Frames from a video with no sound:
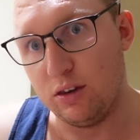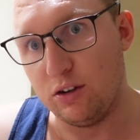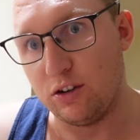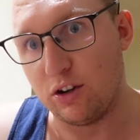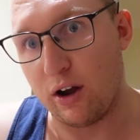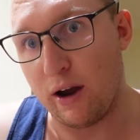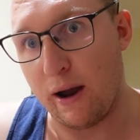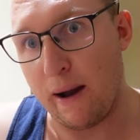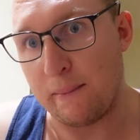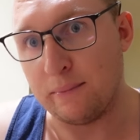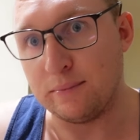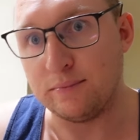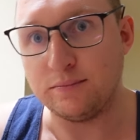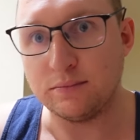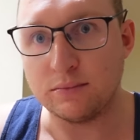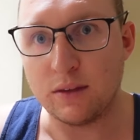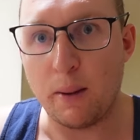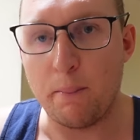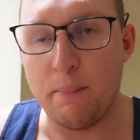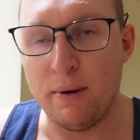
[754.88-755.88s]
So yeah,
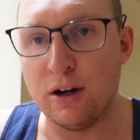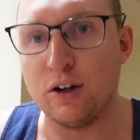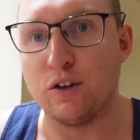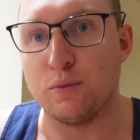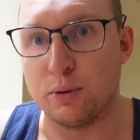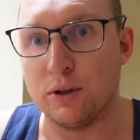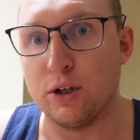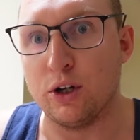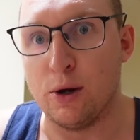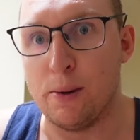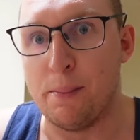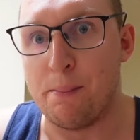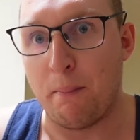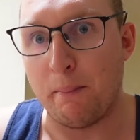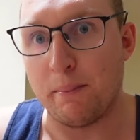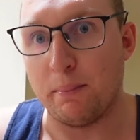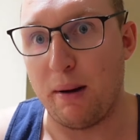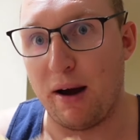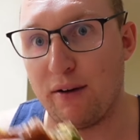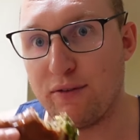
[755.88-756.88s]
the burger's pretty good,
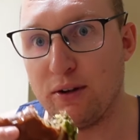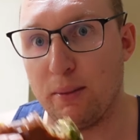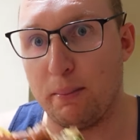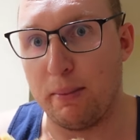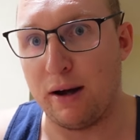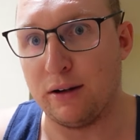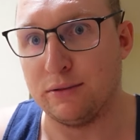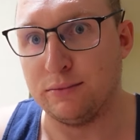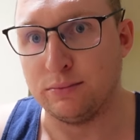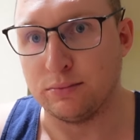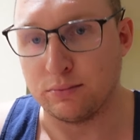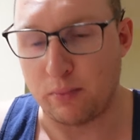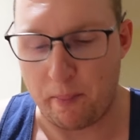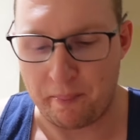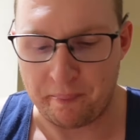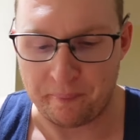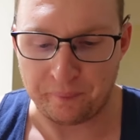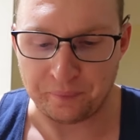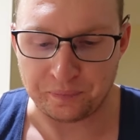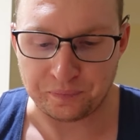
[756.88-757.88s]
apart from the bun.
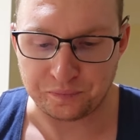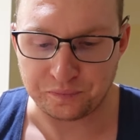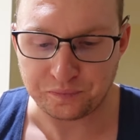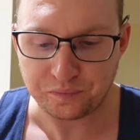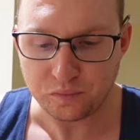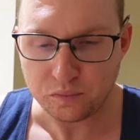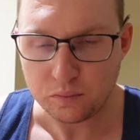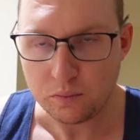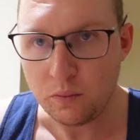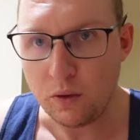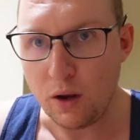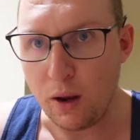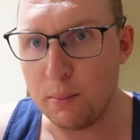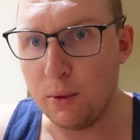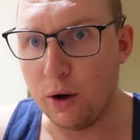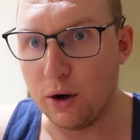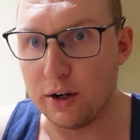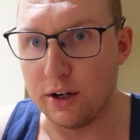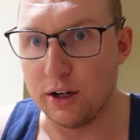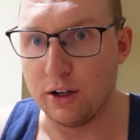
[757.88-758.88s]
I'm
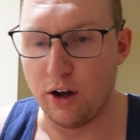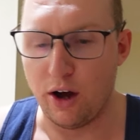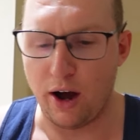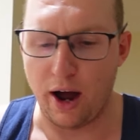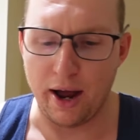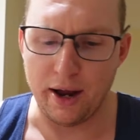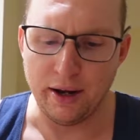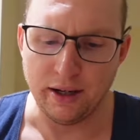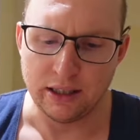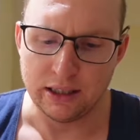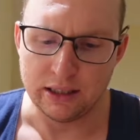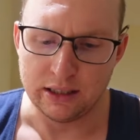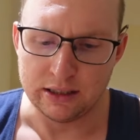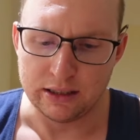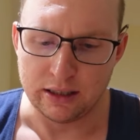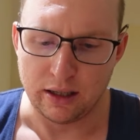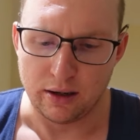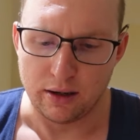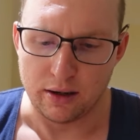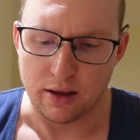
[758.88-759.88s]
not gonna lie.
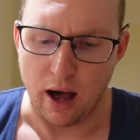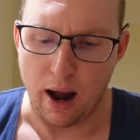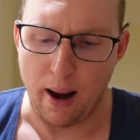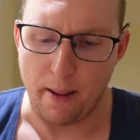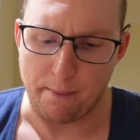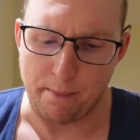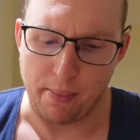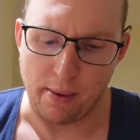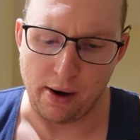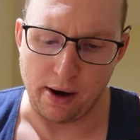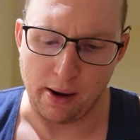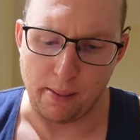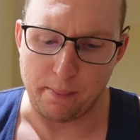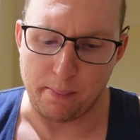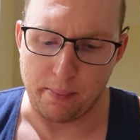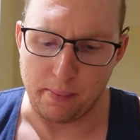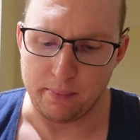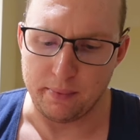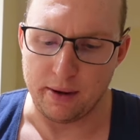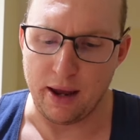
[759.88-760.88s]
Yeah,
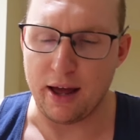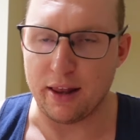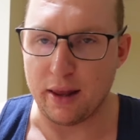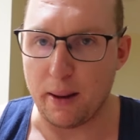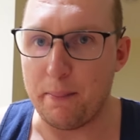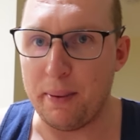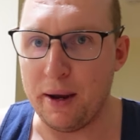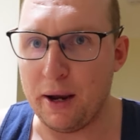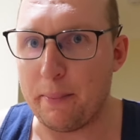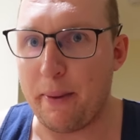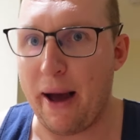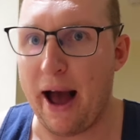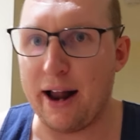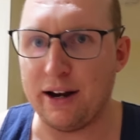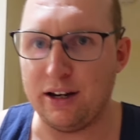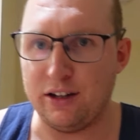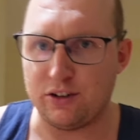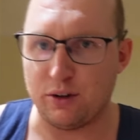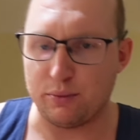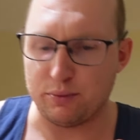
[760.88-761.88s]
they're big
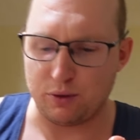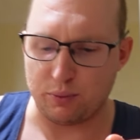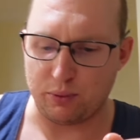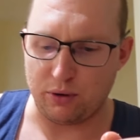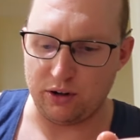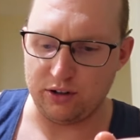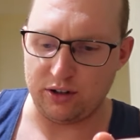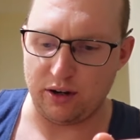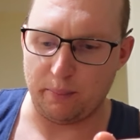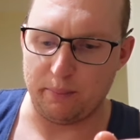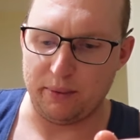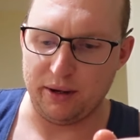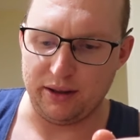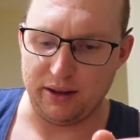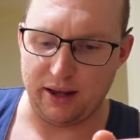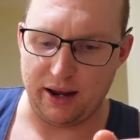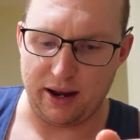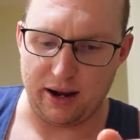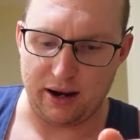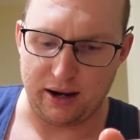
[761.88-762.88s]
patties. I'm surprised how big
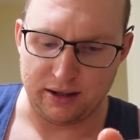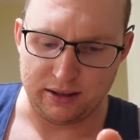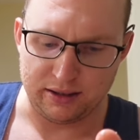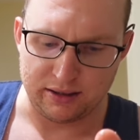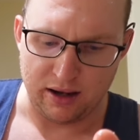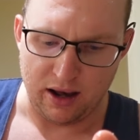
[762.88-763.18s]
they are.